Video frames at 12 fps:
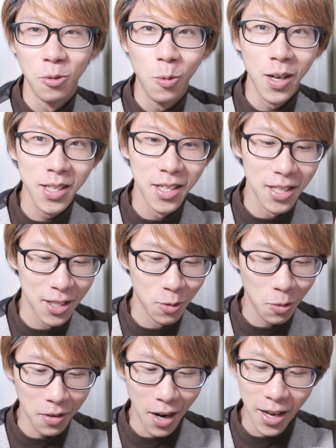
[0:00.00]
was this
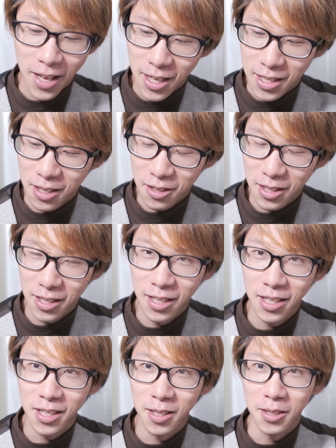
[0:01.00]
there's
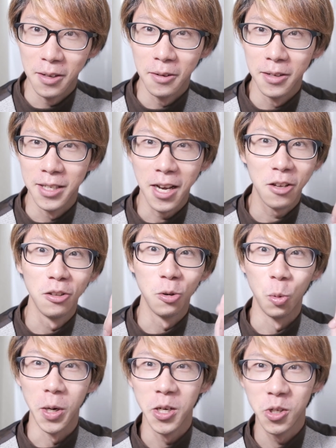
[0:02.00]
this
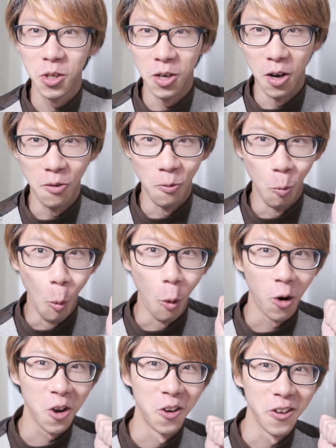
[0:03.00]
declaration of
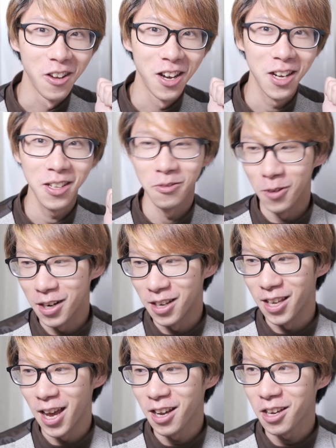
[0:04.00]
war going on when
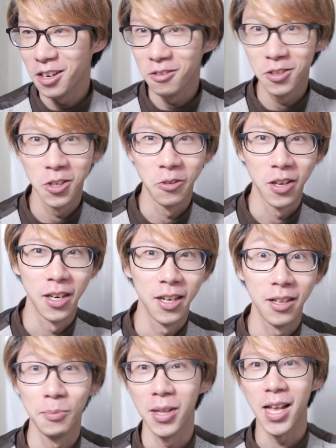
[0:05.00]
Kenko
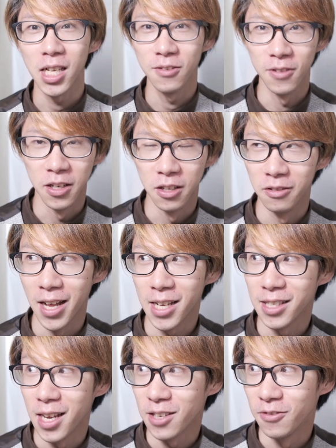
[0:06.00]
Tokinas, in my last video
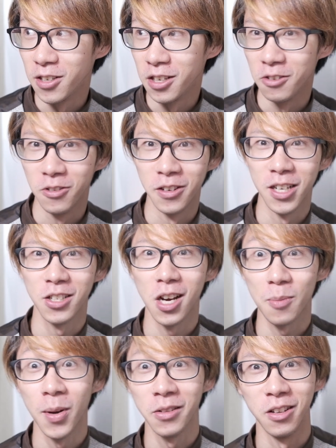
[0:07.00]
when I
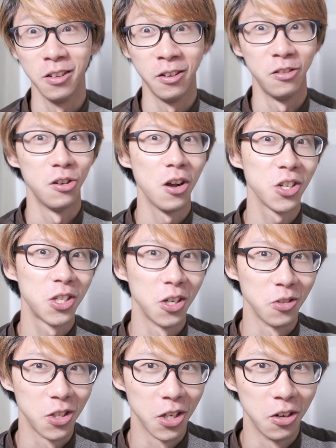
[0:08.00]
talked about the
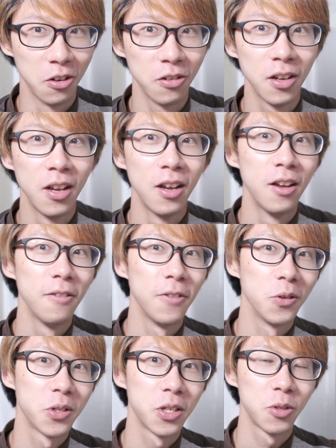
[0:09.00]
Nostaltone
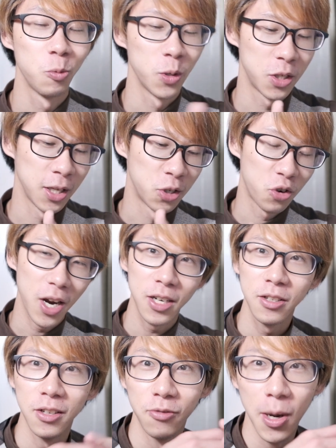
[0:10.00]
filters, which they
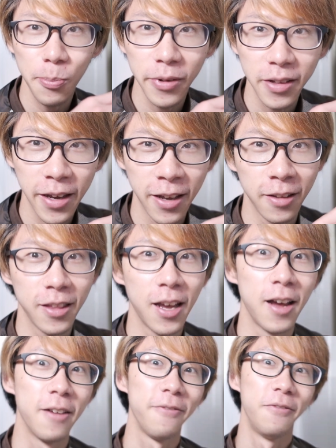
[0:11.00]
tried to replicate
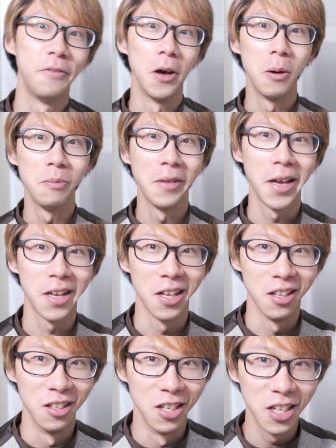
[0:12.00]
that
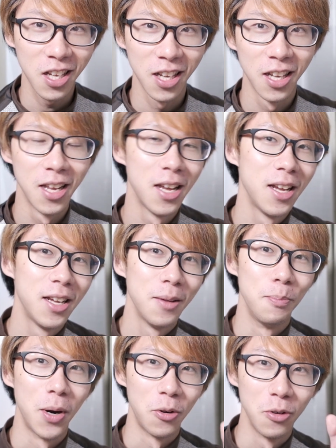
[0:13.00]
film-like look.
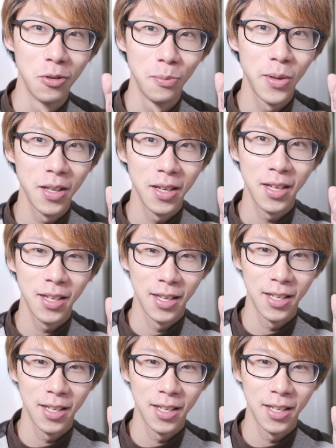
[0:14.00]
Marumi